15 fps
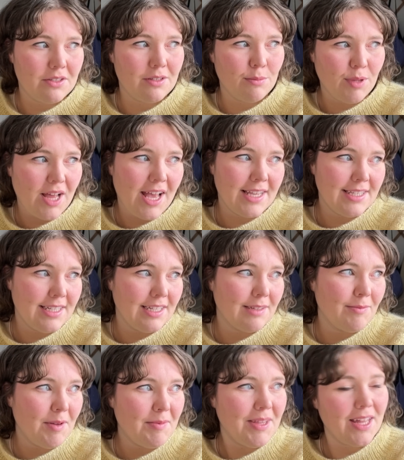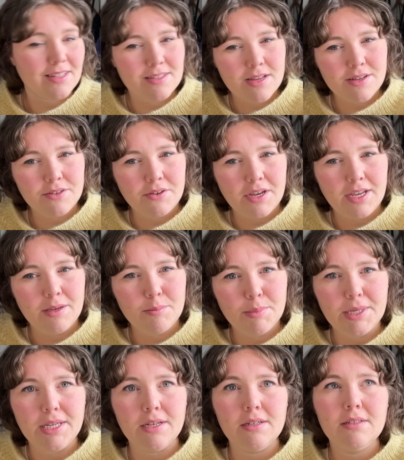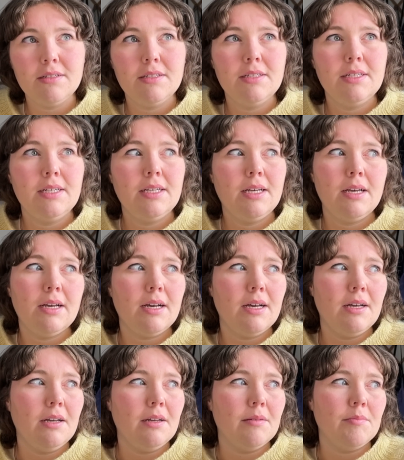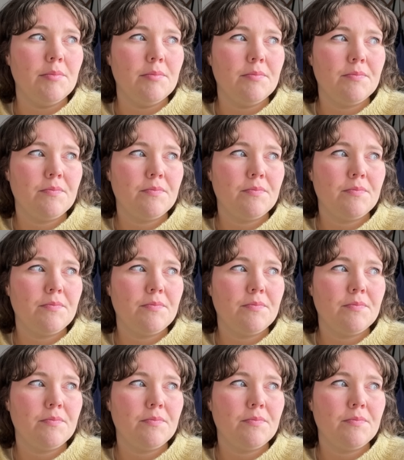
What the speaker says: the plastic, maybe that's not great, but it